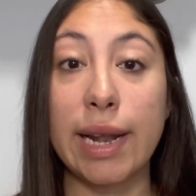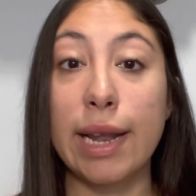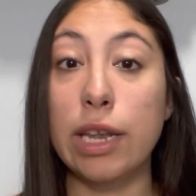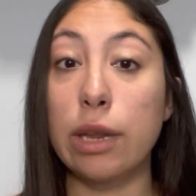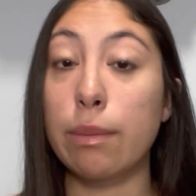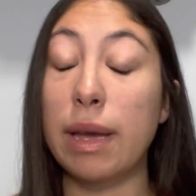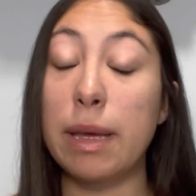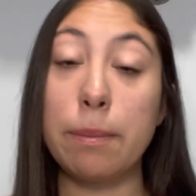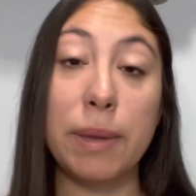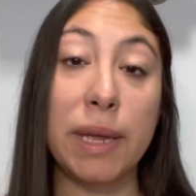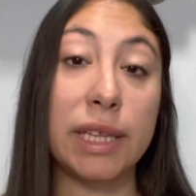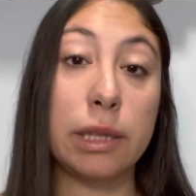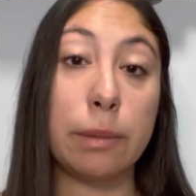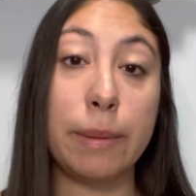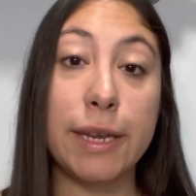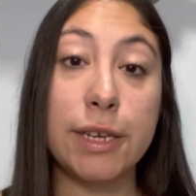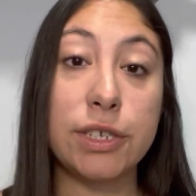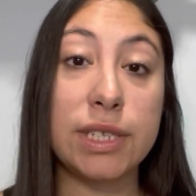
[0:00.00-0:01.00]
and you might be at the
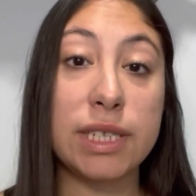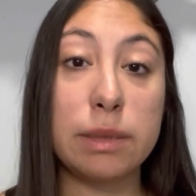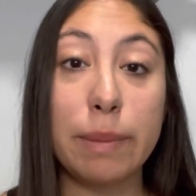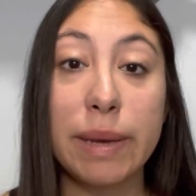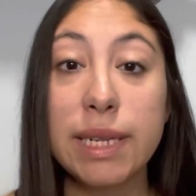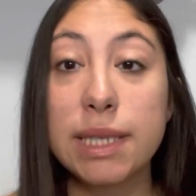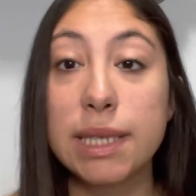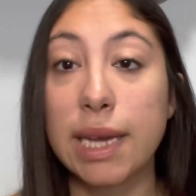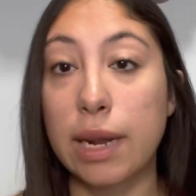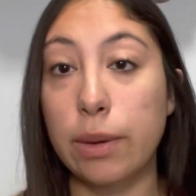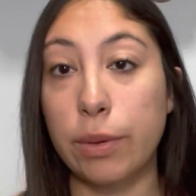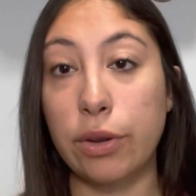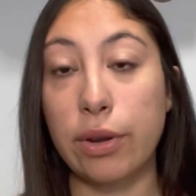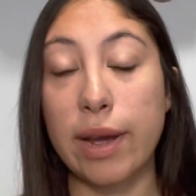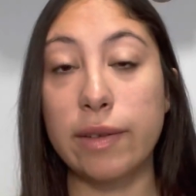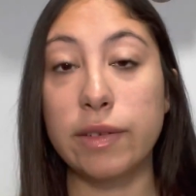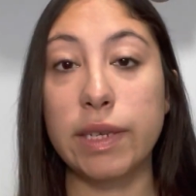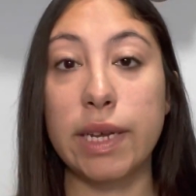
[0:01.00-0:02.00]
patient's bedside when you
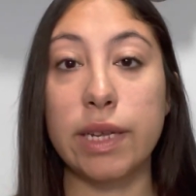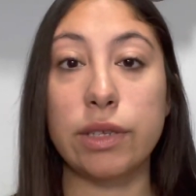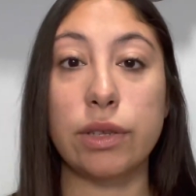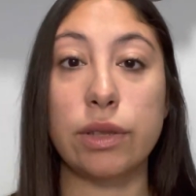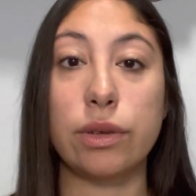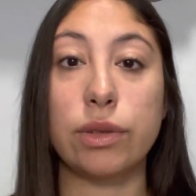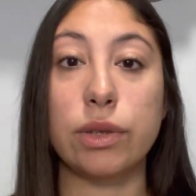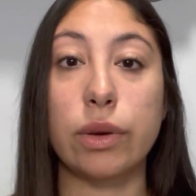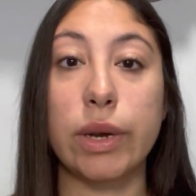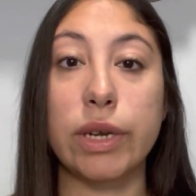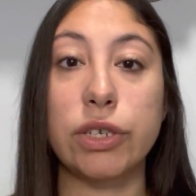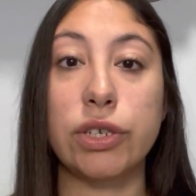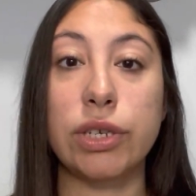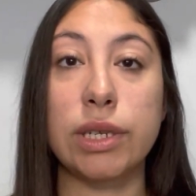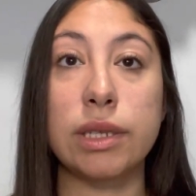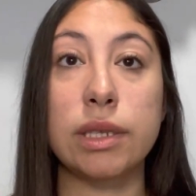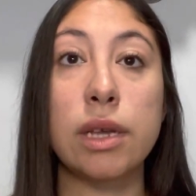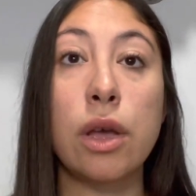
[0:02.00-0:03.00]
have to answer those
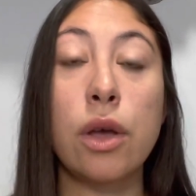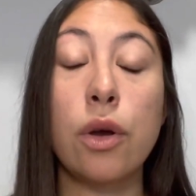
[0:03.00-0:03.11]
questions,